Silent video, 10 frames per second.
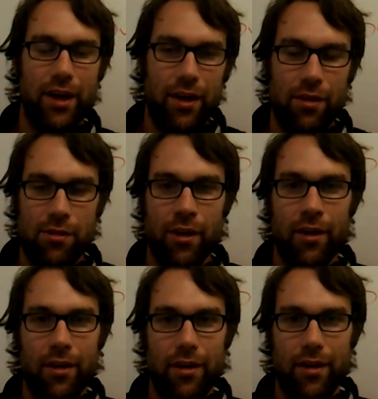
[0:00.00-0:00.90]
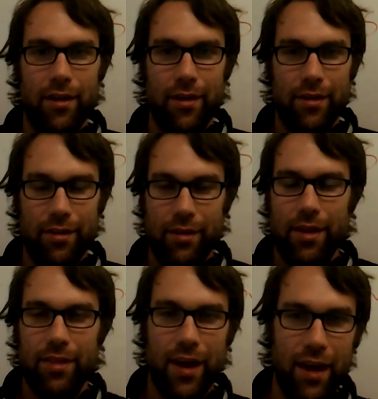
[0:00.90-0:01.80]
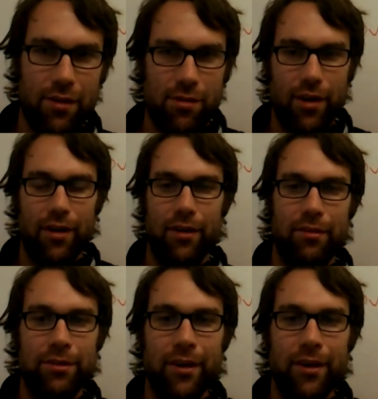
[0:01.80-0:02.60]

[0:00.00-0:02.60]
as in the case of